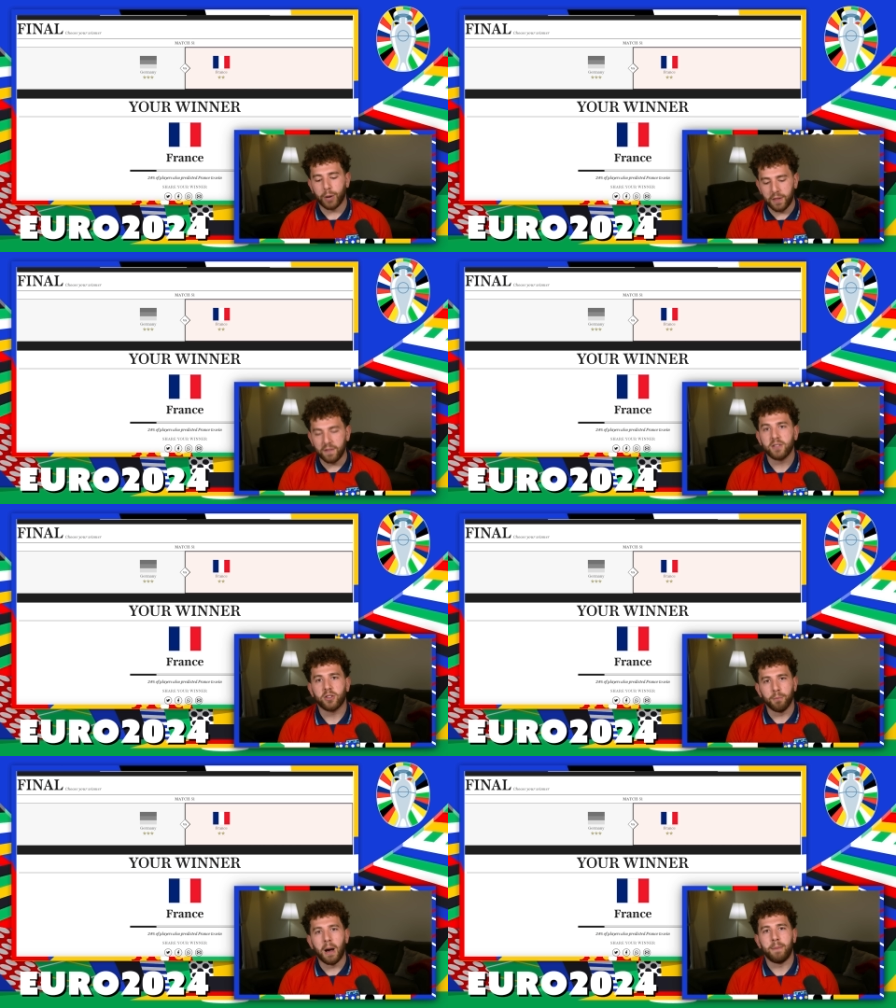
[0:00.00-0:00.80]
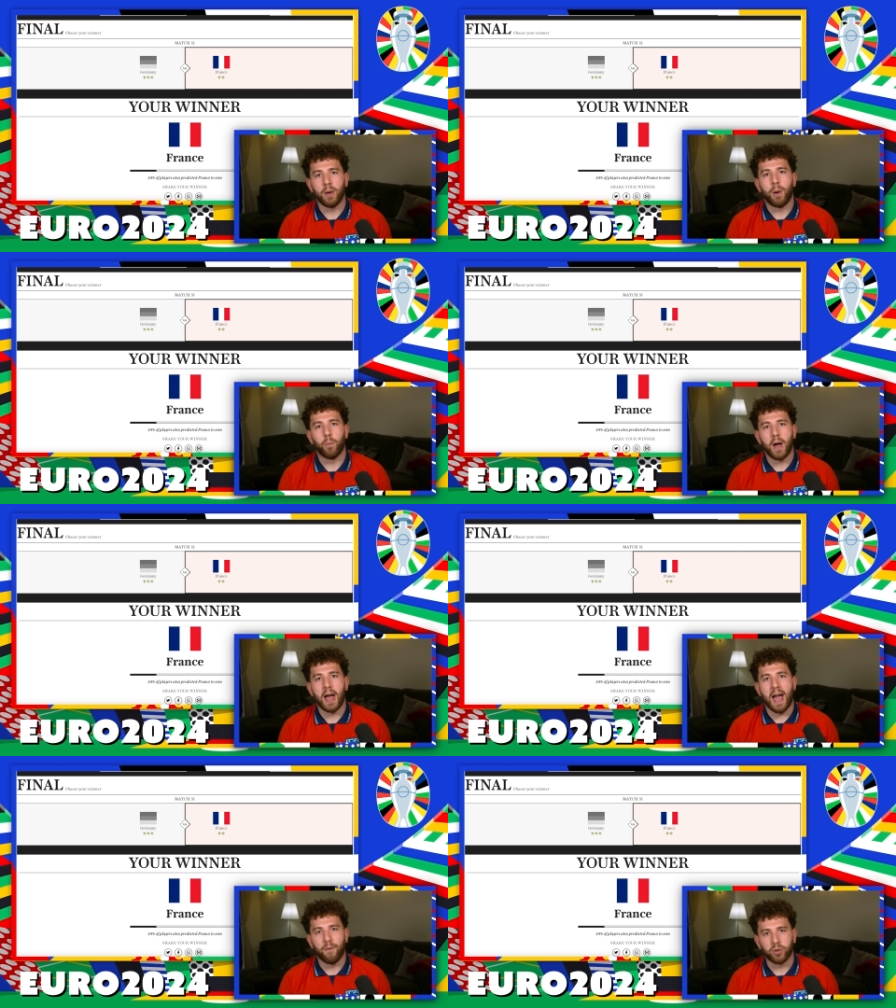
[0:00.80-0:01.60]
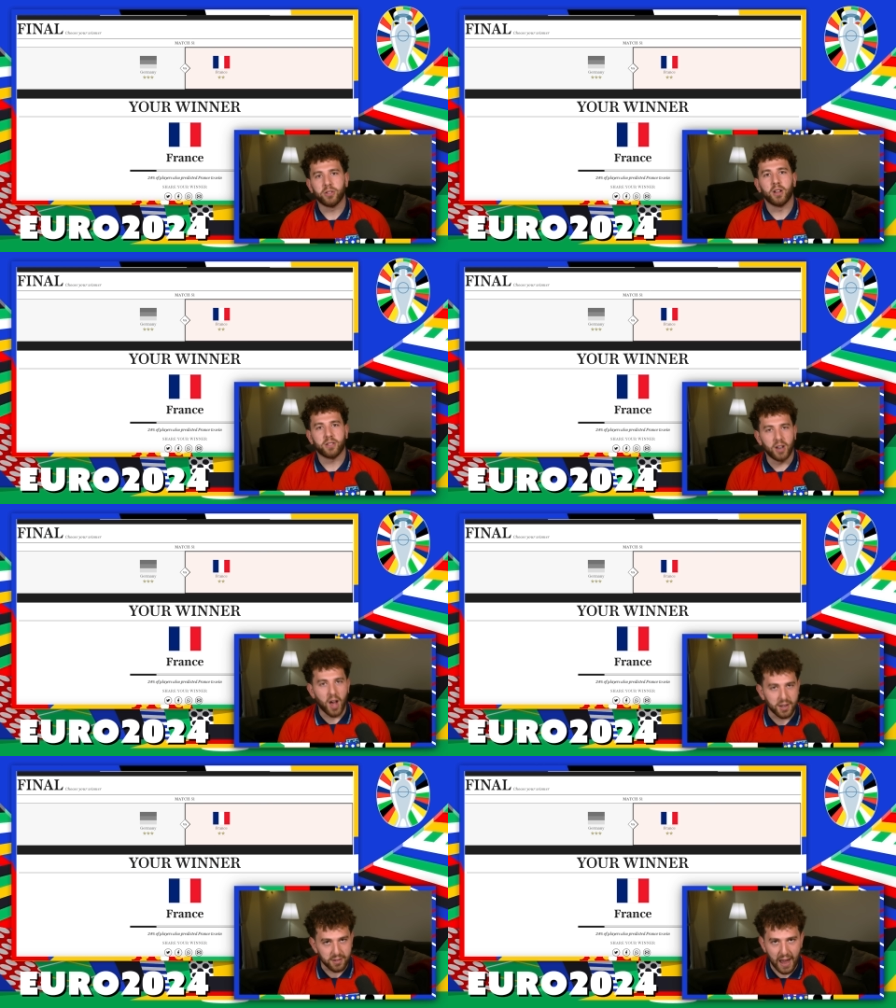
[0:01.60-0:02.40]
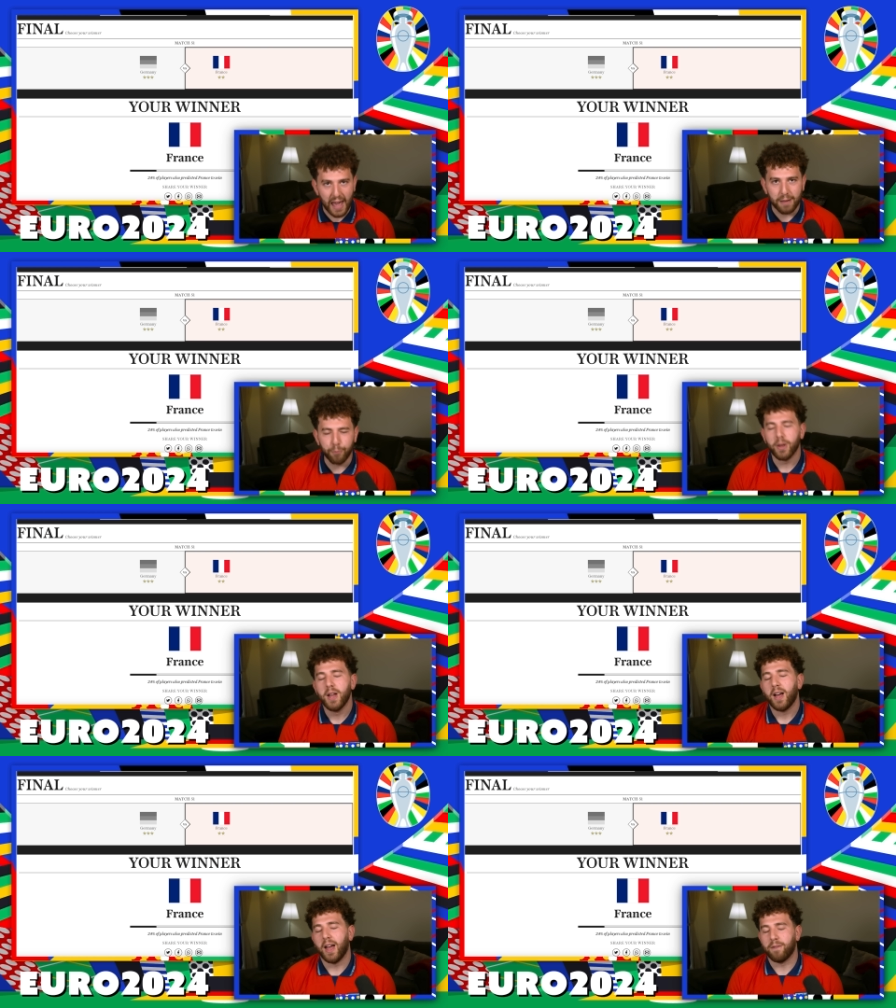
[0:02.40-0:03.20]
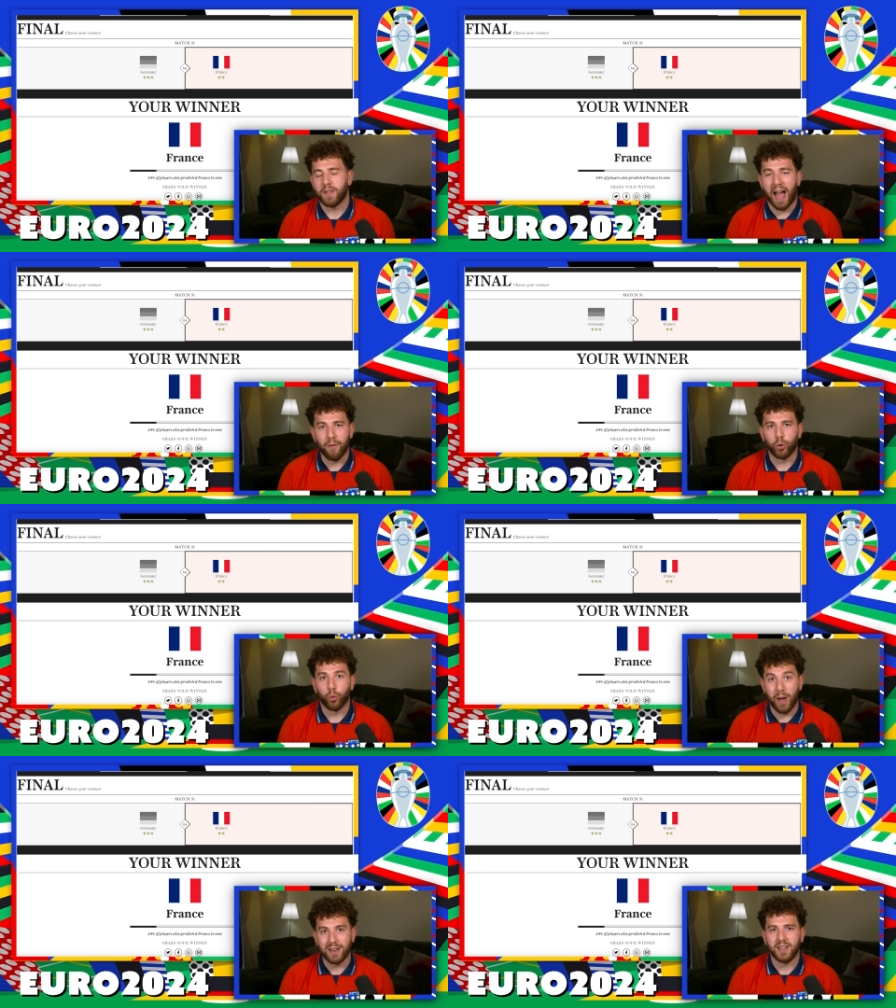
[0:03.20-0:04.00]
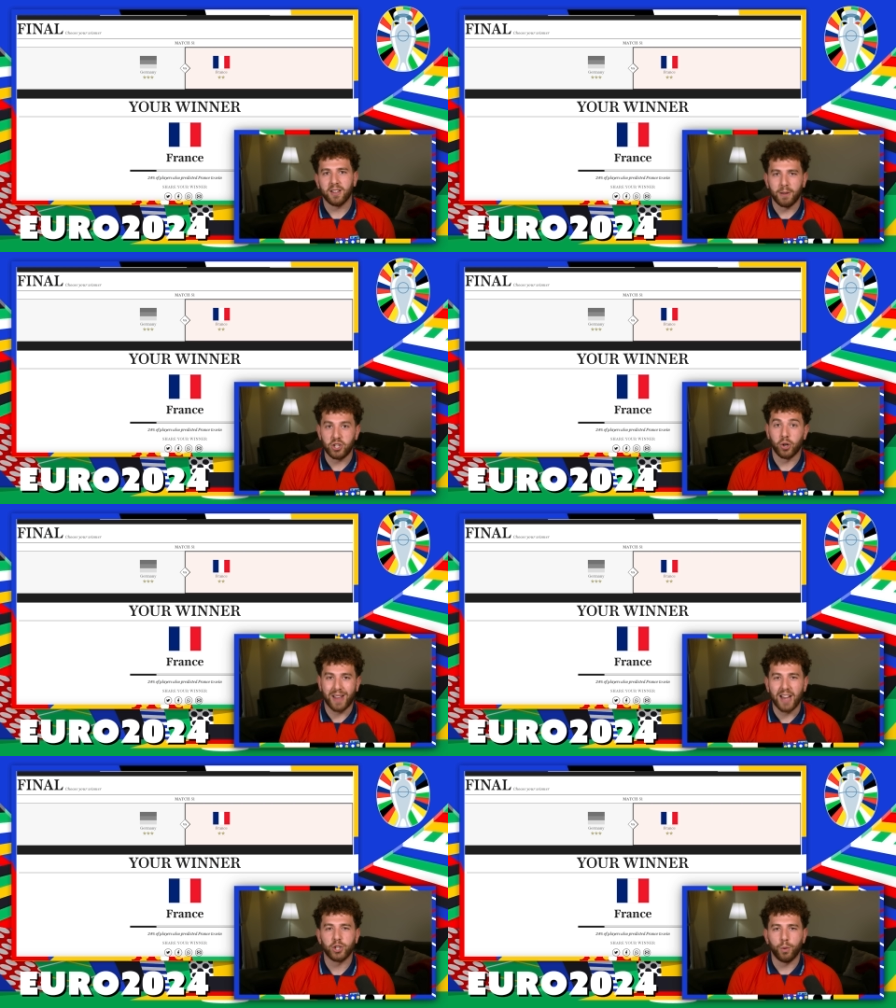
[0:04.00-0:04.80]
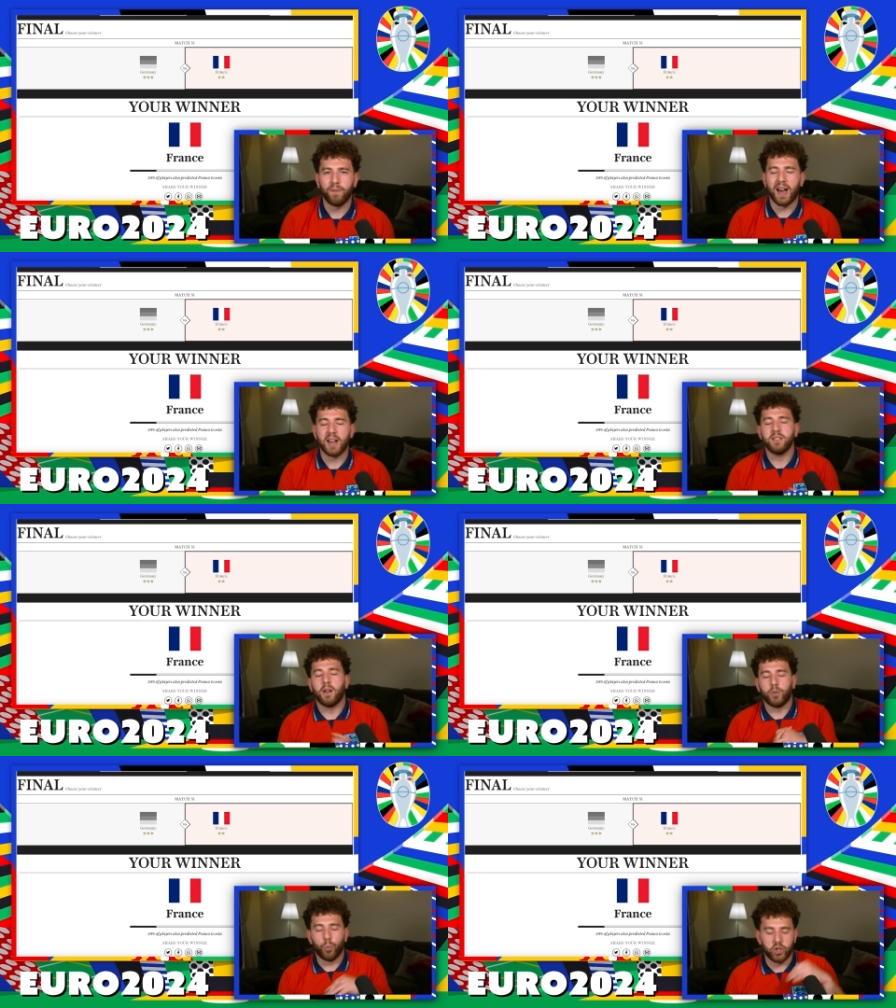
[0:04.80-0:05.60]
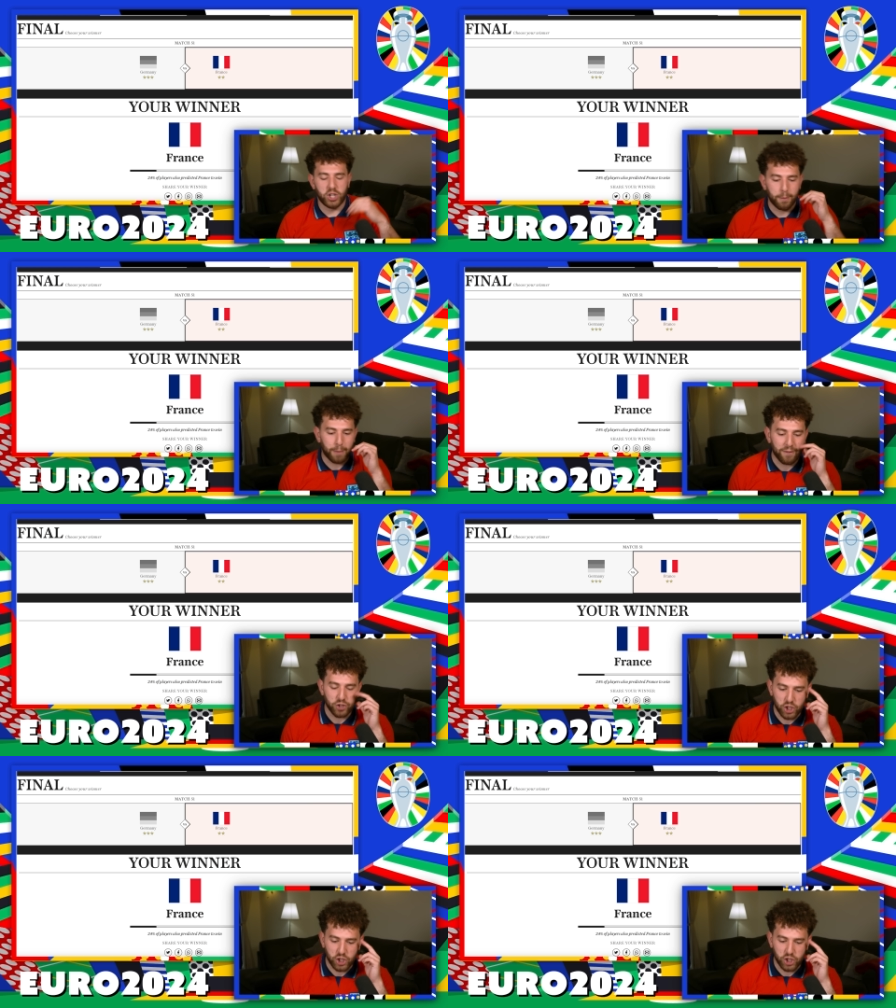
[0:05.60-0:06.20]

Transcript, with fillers: but I think this might be a one where everyone starts to learn his name if they haven't already, especially your casual fans after watching him play for